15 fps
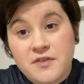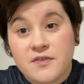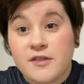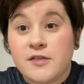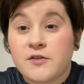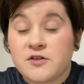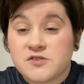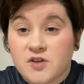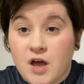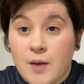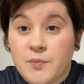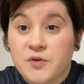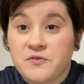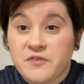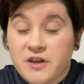And then there's a
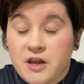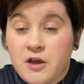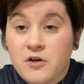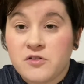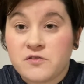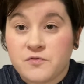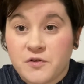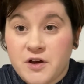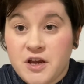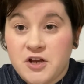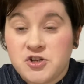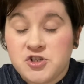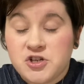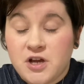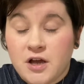couple of videos for
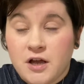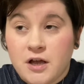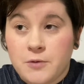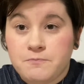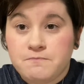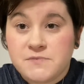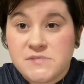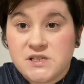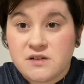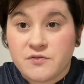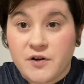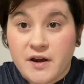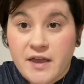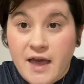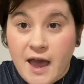each
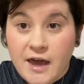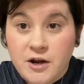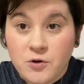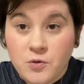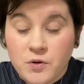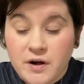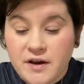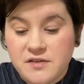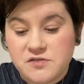different category.